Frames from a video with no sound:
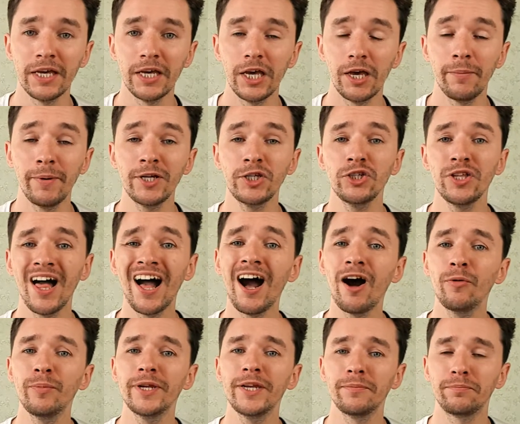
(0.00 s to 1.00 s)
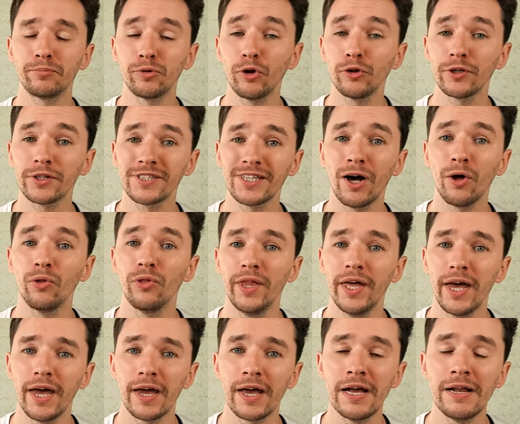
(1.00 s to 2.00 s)
Imagine how many products out
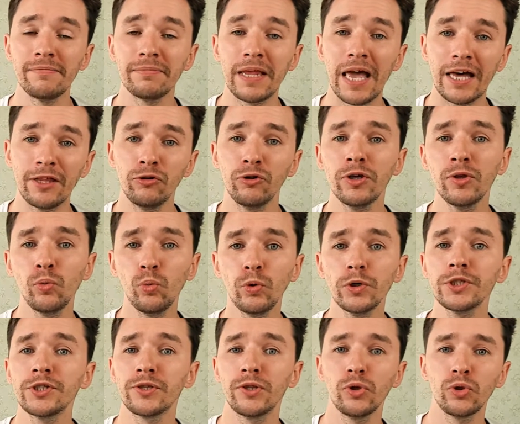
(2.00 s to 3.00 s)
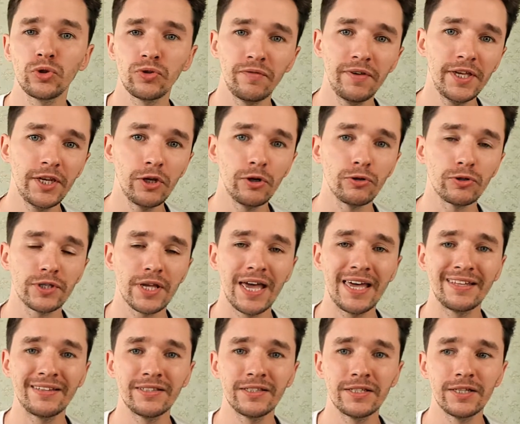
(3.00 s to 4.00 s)
there. And you can watch those videos
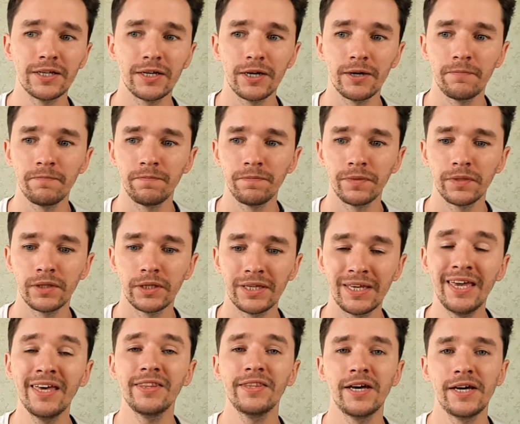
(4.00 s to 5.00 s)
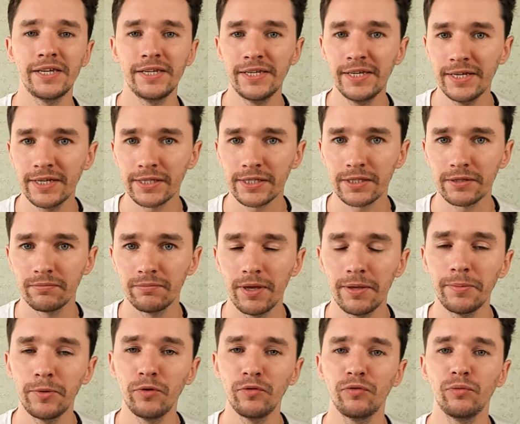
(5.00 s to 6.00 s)
and um, get the ideas.
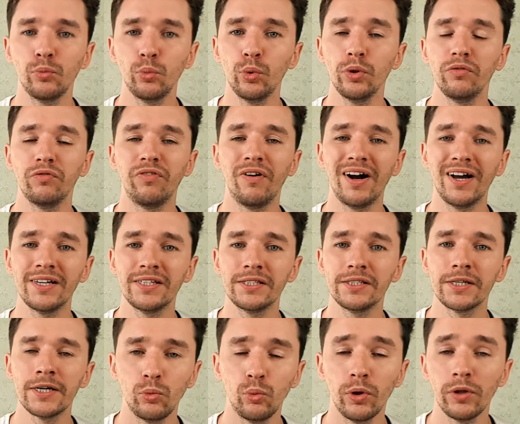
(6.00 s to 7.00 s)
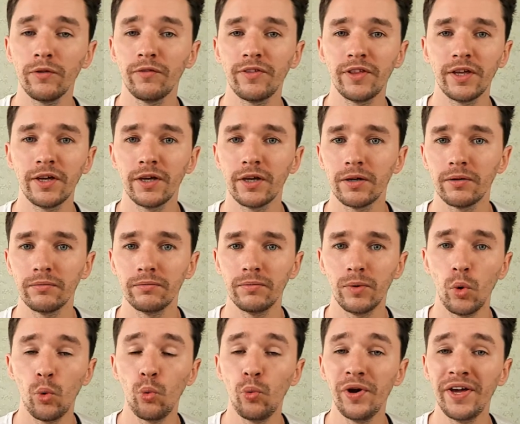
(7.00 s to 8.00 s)
Maybe you will find one of the
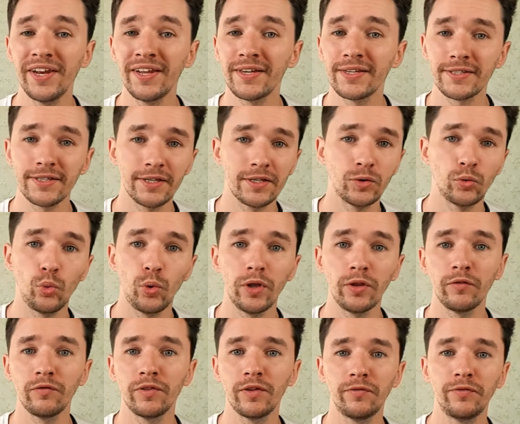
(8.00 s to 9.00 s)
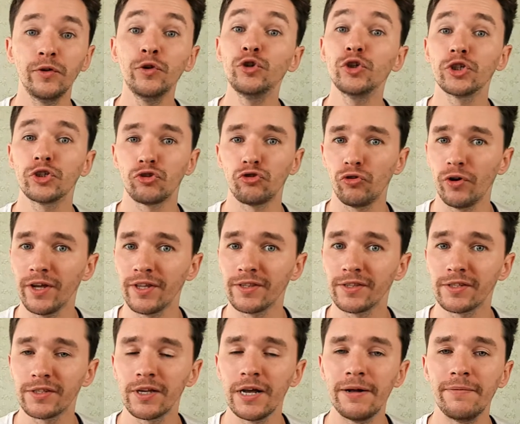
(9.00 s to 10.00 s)
winners and one of the future
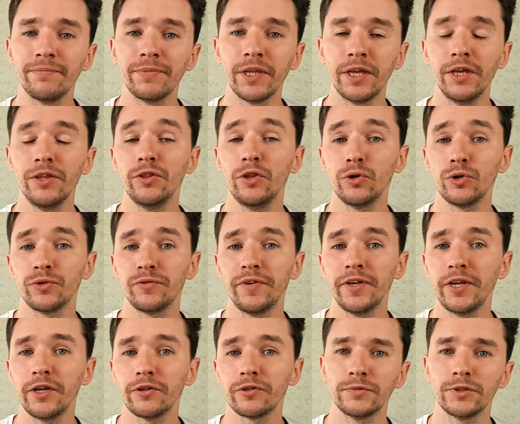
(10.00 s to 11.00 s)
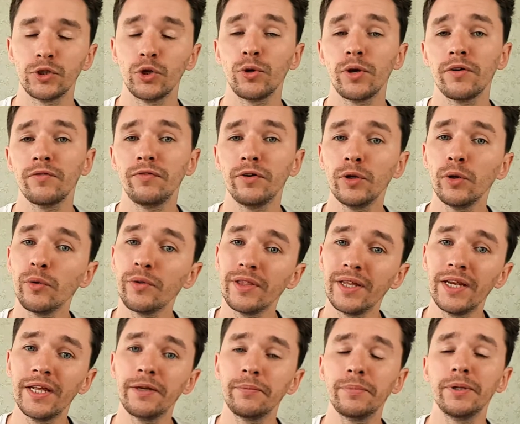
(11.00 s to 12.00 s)
trends in those videos. So you can follow the
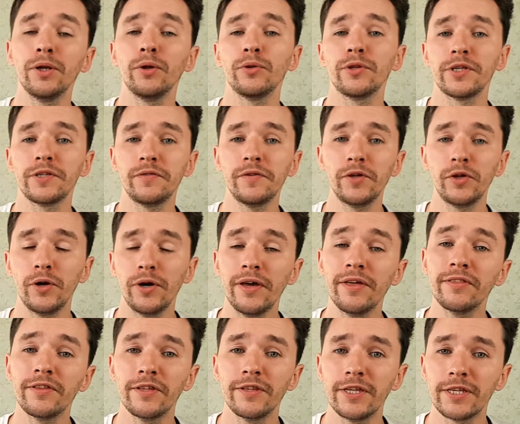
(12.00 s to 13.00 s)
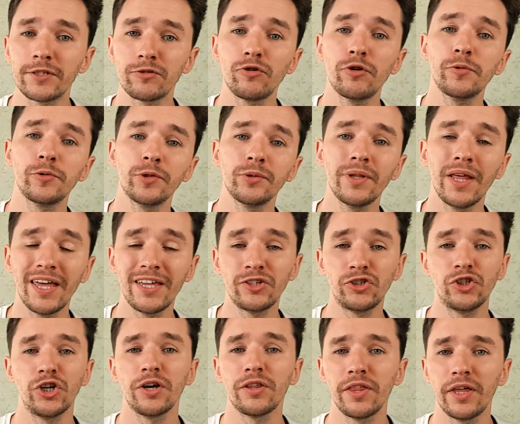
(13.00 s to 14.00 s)
link below this video in the description and
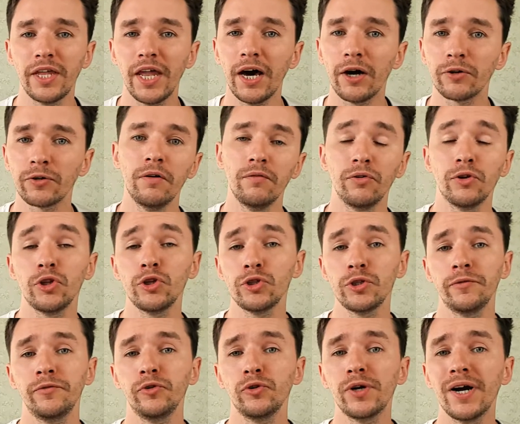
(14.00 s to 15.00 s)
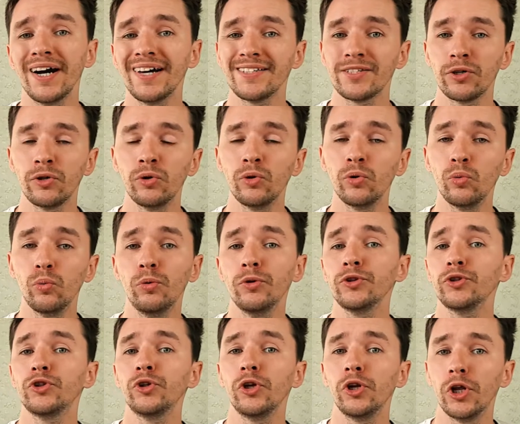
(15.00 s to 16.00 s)
check that out. For those of you guys who
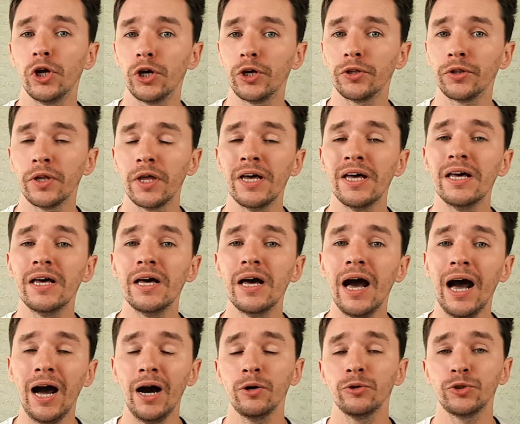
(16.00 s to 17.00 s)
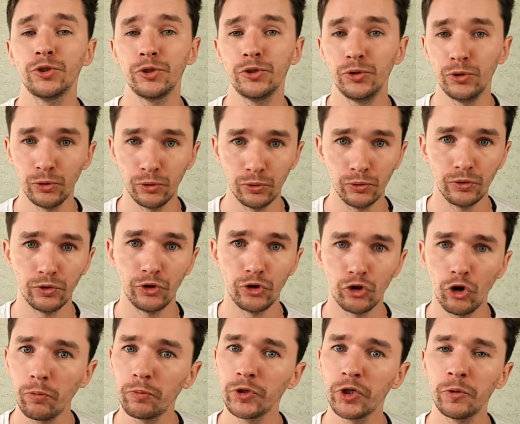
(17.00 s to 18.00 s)
want to learn how to do
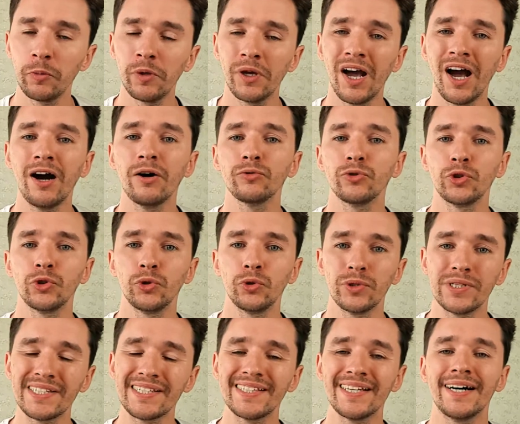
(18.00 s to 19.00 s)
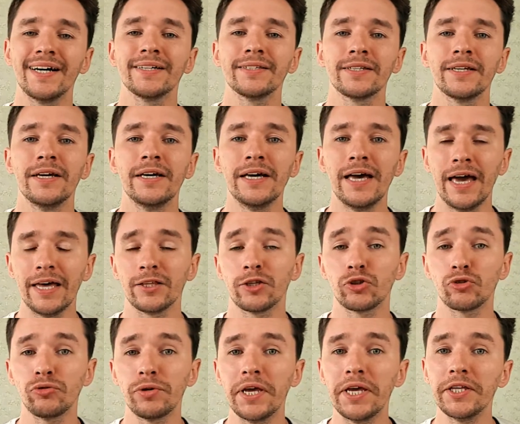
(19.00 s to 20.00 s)
dropshipping, how to start and
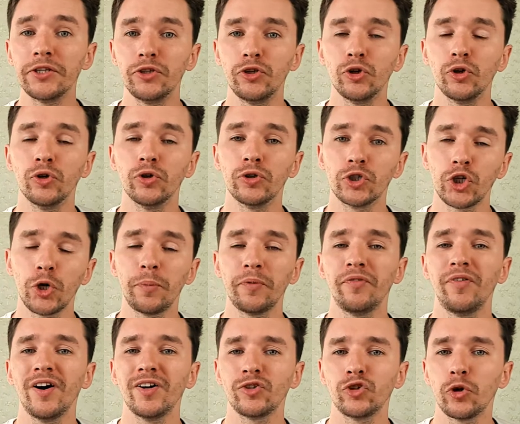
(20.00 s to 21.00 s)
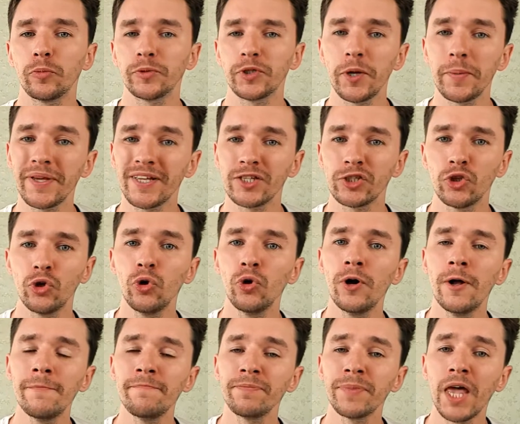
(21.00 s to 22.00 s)
create your Shopify dropshipping
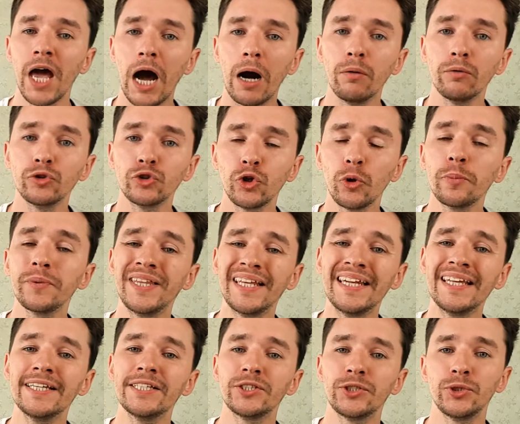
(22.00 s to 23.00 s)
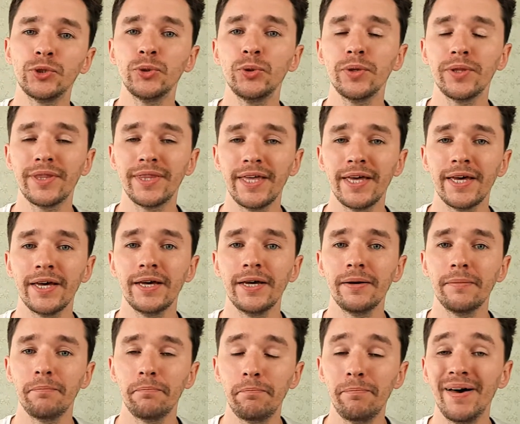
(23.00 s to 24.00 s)
store, I will drop the link to the
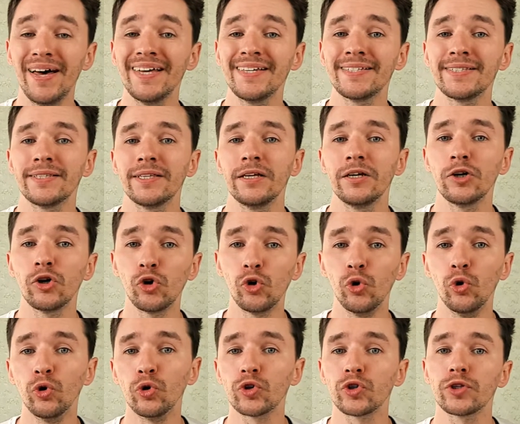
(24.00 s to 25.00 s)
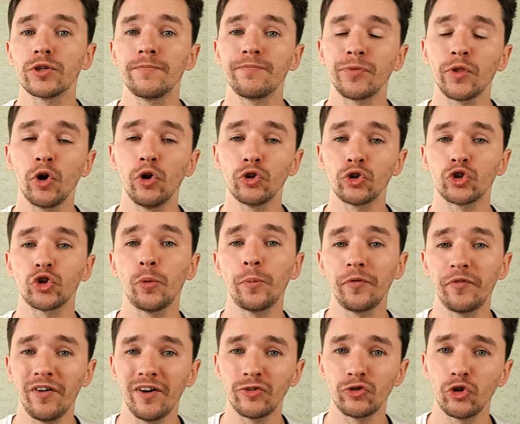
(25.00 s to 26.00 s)
best course on
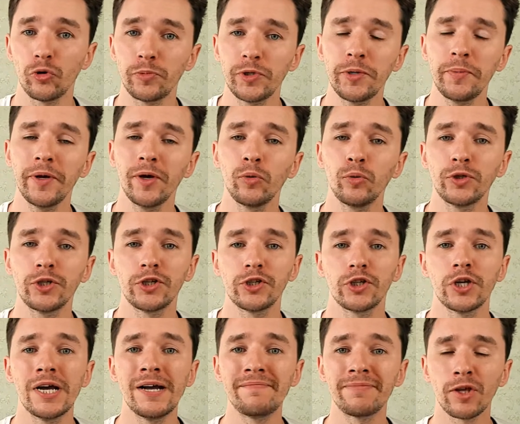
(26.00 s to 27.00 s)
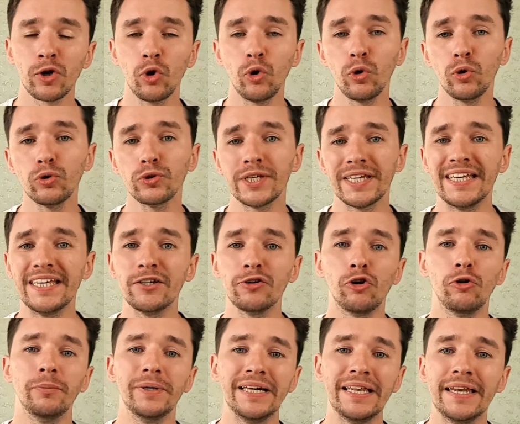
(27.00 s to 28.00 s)
Shopify dropshipping, which is called
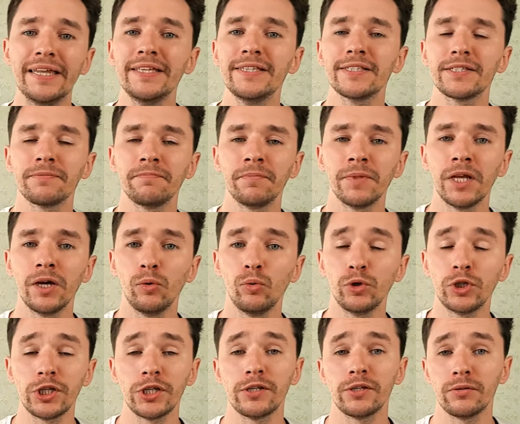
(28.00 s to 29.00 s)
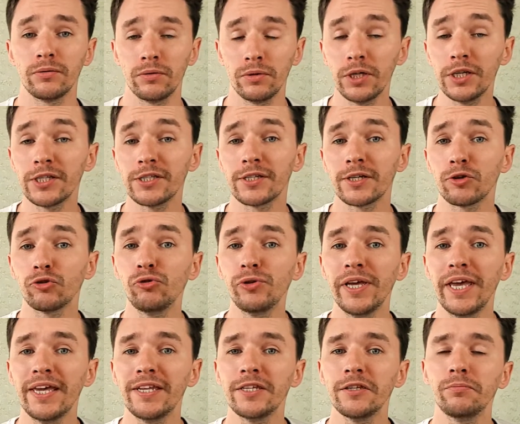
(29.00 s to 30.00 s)
Ecom Elites, which is, is
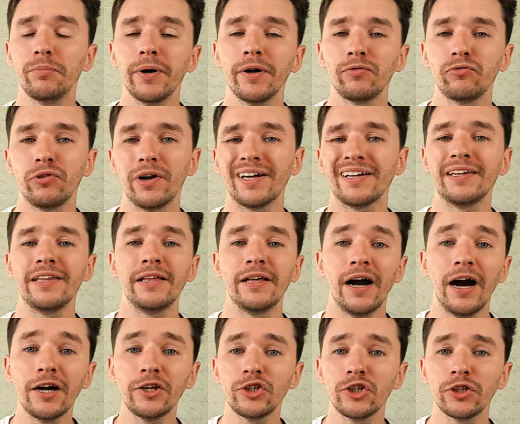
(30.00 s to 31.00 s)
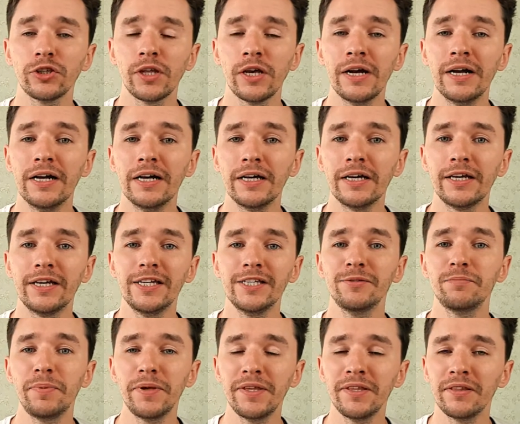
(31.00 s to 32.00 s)
created by Franklin Hatchett. He's
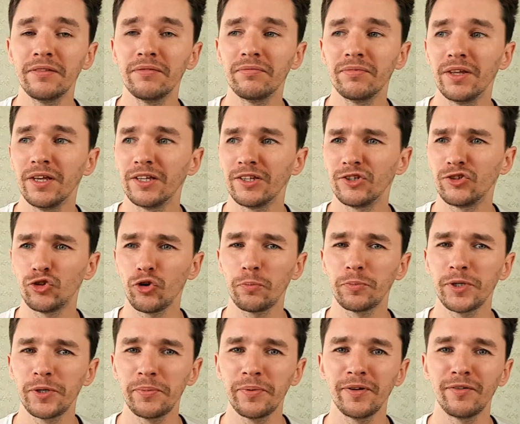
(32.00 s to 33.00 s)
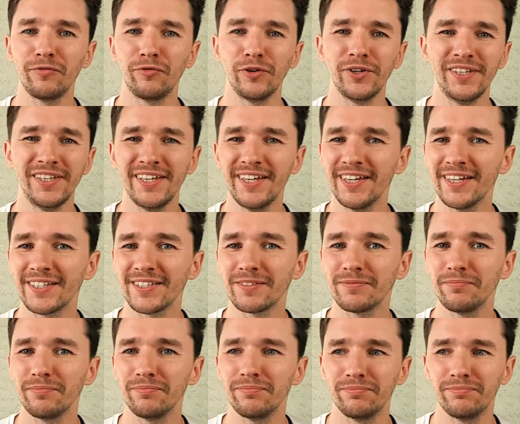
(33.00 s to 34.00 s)
been dropshipping for years.
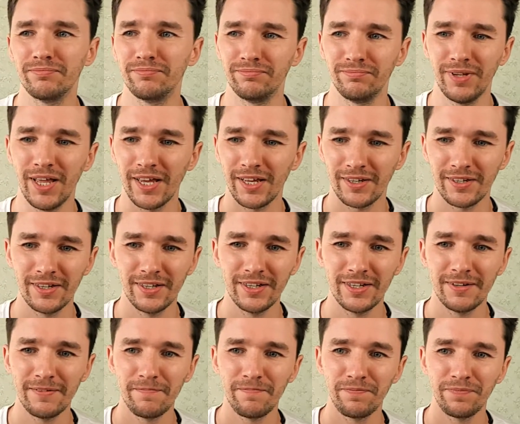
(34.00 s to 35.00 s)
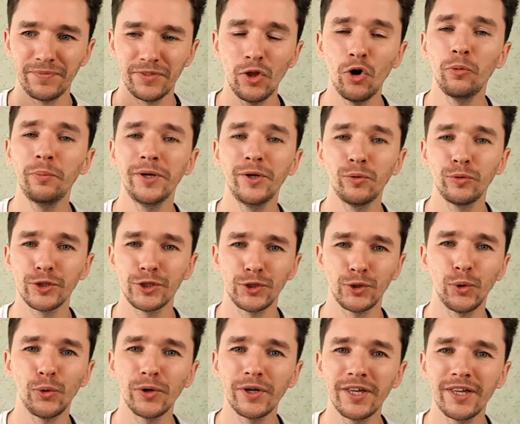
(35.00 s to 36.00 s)
Like nobody was
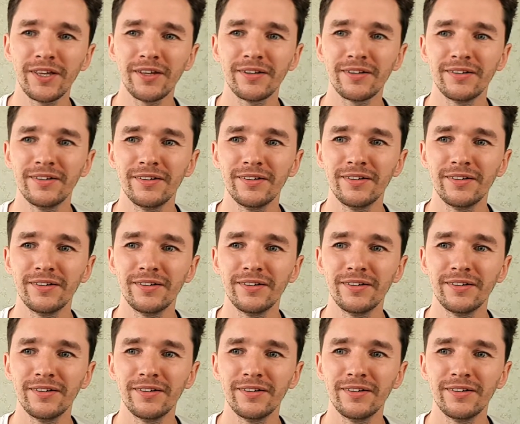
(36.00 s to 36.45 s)
talking